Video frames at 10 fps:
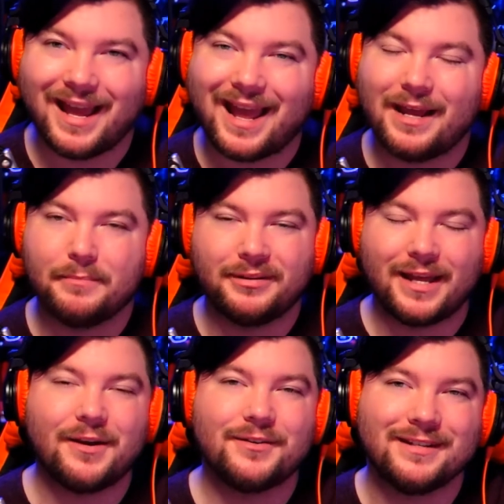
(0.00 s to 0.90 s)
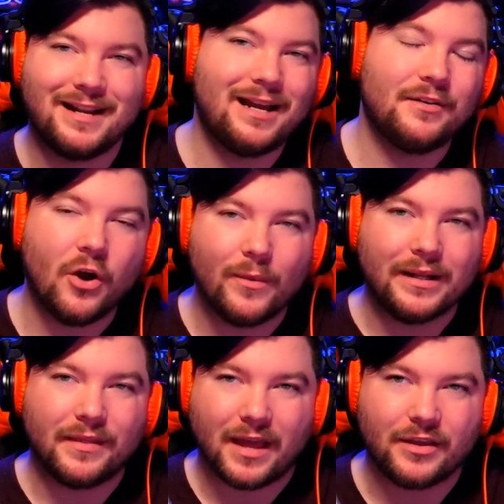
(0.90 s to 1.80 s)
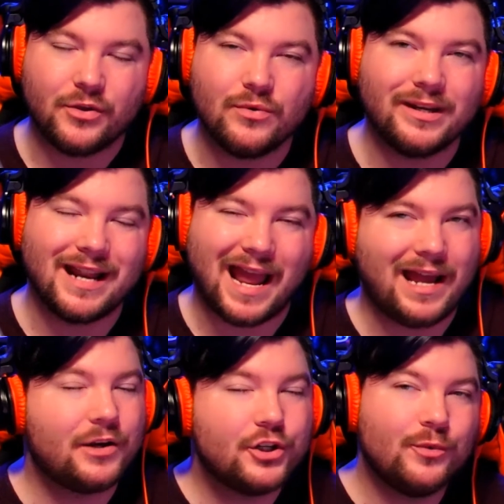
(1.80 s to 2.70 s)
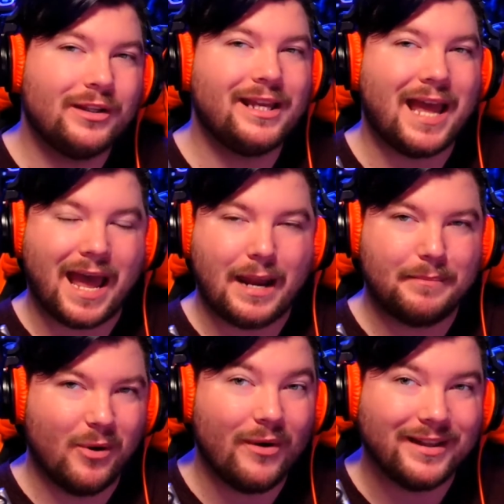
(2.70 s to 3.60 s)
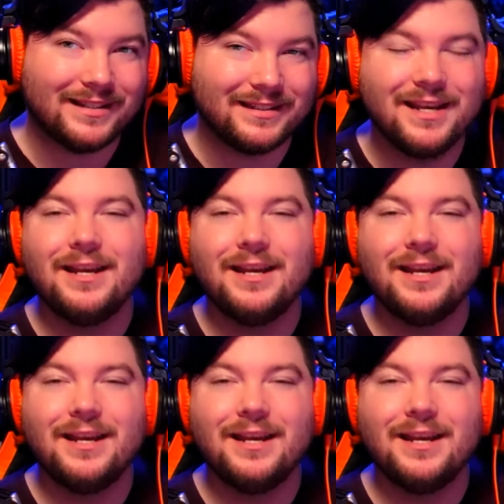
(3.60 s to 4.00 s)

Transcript: and players not knowing that you can actually add points